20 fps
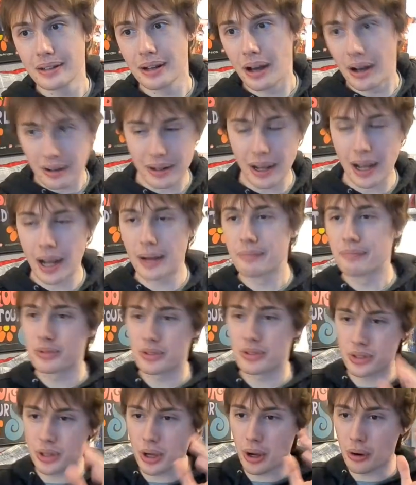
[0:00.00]
Okay,
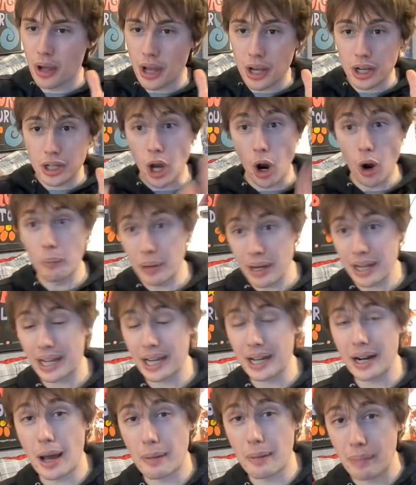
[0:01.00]
so go pick it
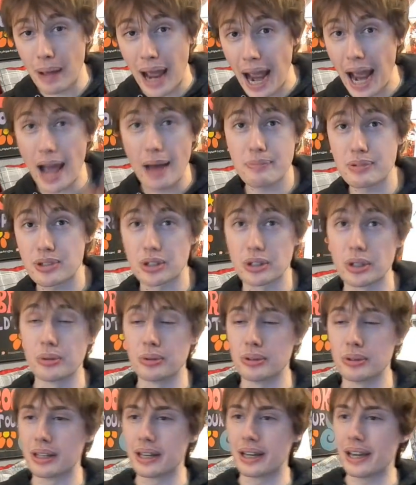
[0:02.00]
up,
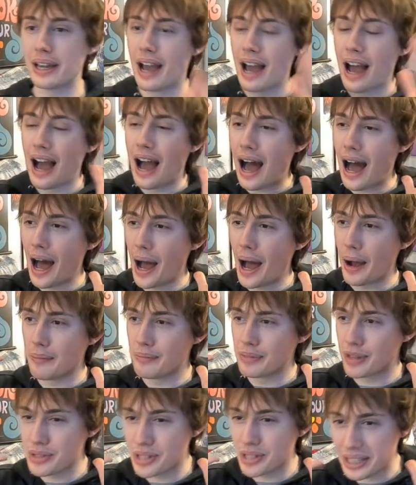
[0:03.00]
absolutely.
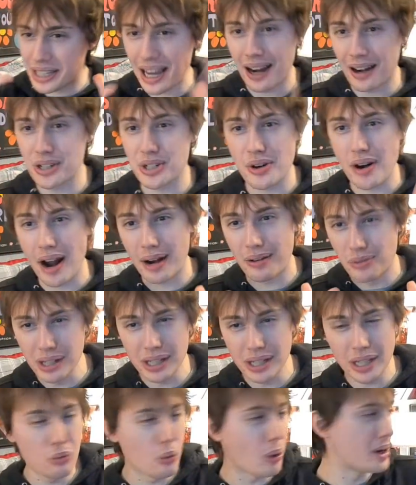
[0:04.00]
There's a character I
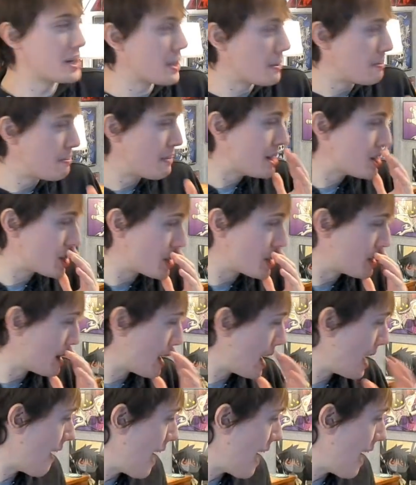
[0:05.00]
really wanted to mention there,